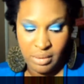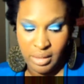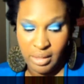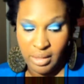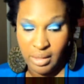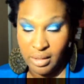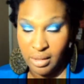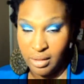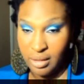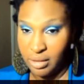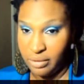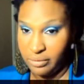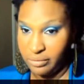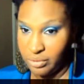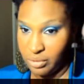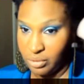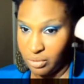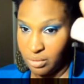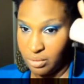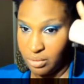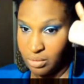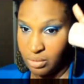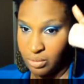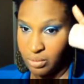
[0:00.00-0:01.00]
my
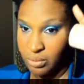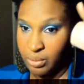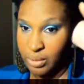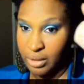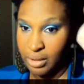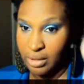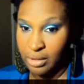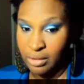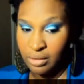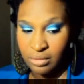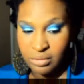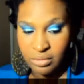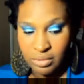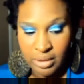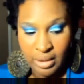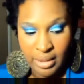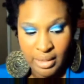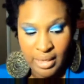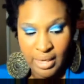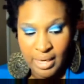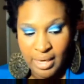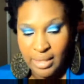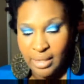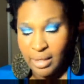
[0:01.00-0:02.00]
CoverGirl Queen,
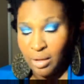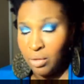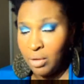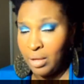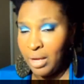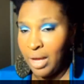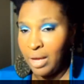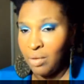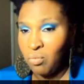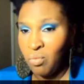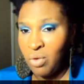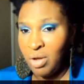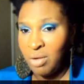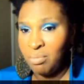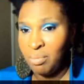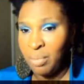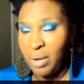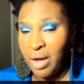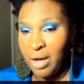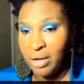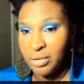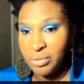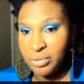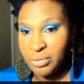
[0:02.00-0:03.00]
and they only had
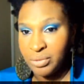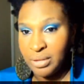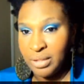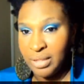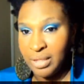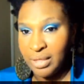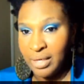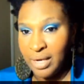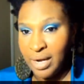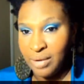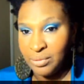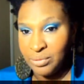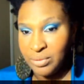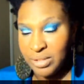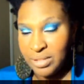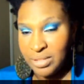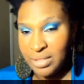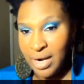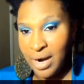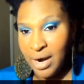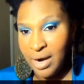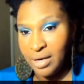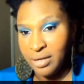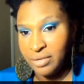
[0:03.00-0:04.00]
one bottle, and I
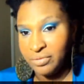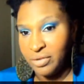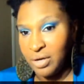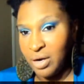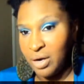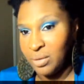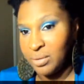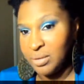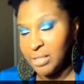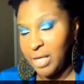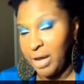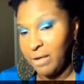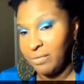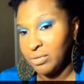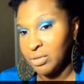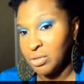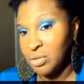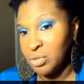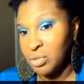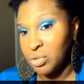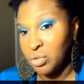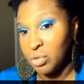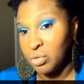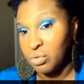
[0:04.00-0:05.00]
was tired of always
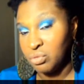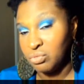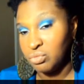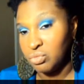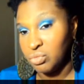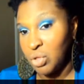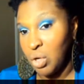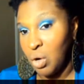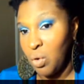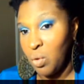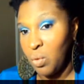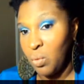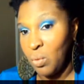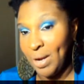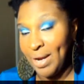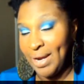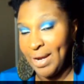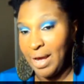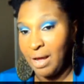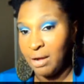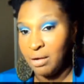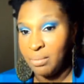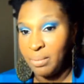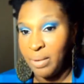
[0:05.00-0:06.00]
having to go
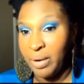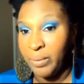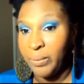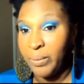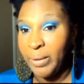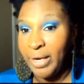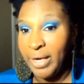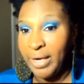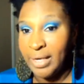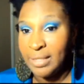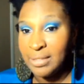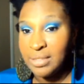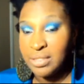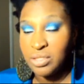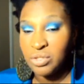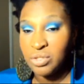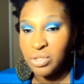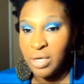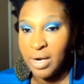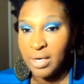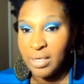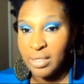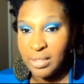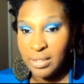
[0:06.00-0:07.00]
way out of my way
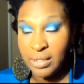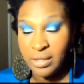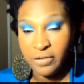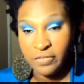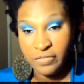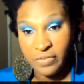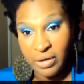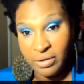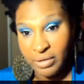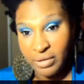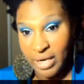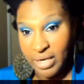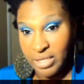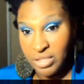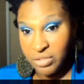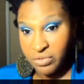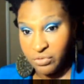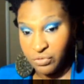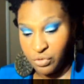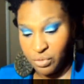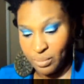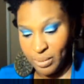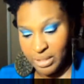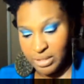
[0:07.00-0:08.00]
to try to get a
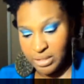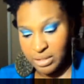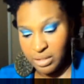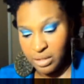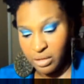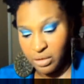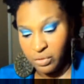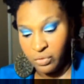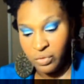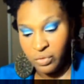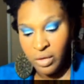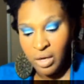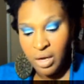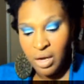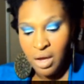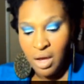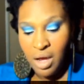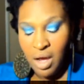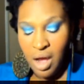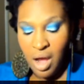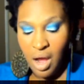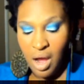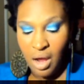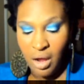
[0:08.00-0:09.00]
foundation for myself.
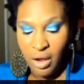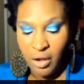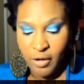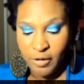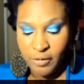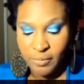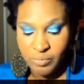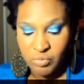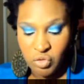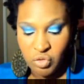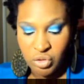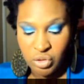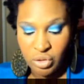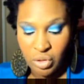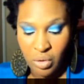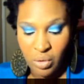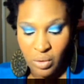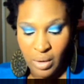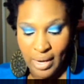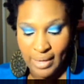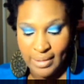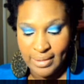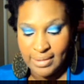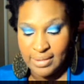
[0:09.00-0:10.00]

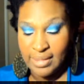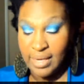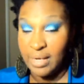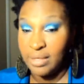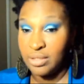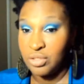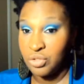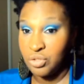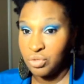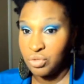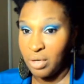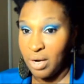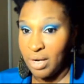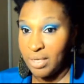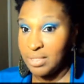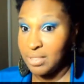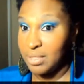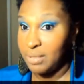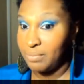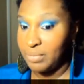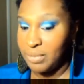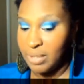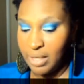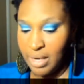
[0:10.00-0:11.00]
So I decided to
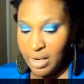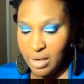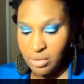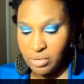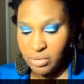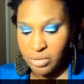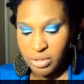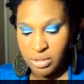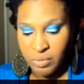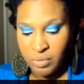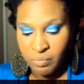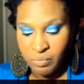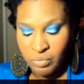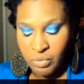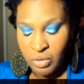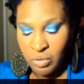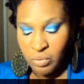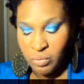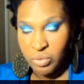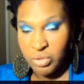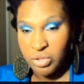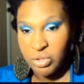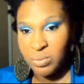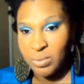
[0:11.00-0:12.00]
try something else,
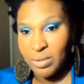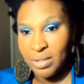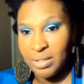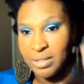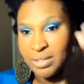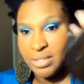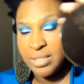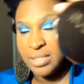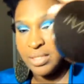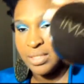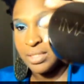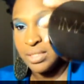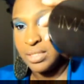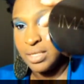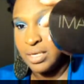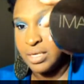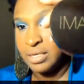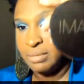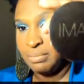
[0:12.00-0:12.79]
which was this